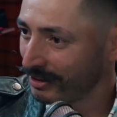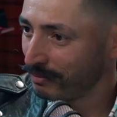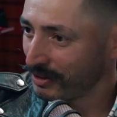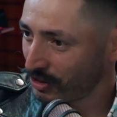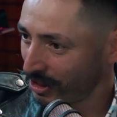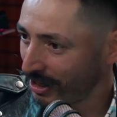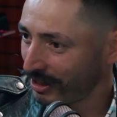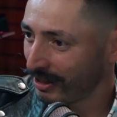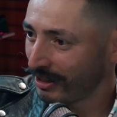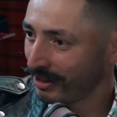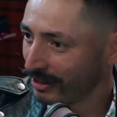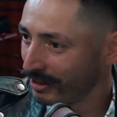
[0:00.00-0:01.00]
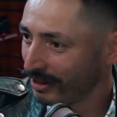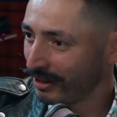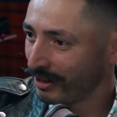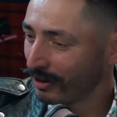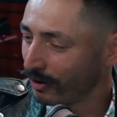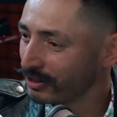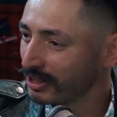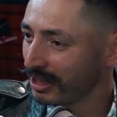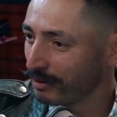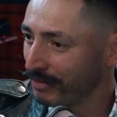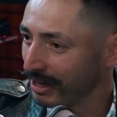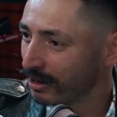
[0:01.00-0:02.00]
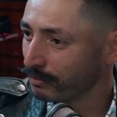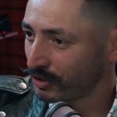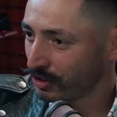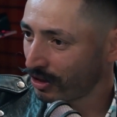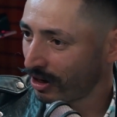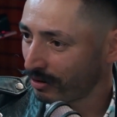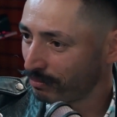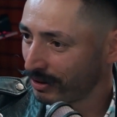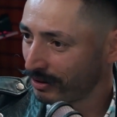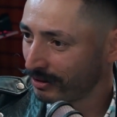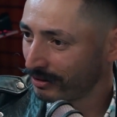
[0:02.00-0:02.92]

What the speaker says: the machete until it becomes sharp.